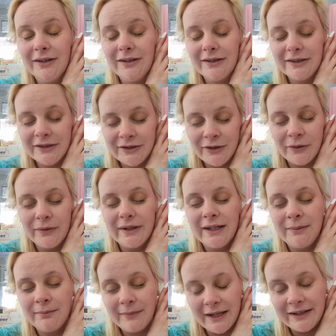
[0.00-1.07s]
so
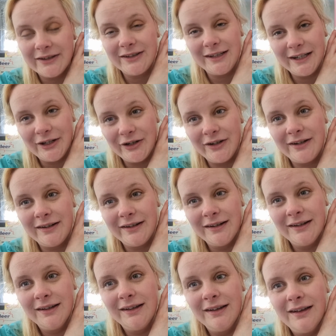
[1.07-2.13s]
immensely good.
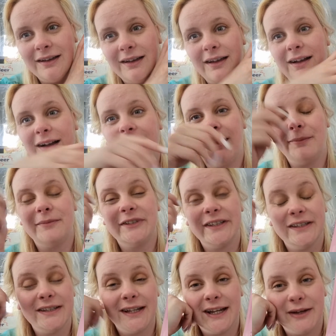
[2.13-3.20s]

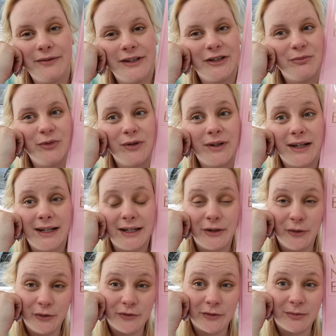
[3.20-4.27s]
Since I have this book and I
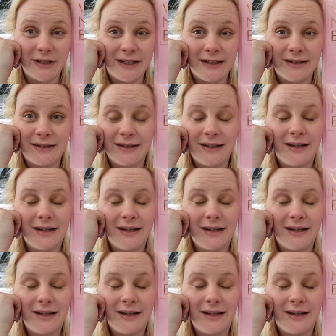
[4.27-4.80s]
cook from it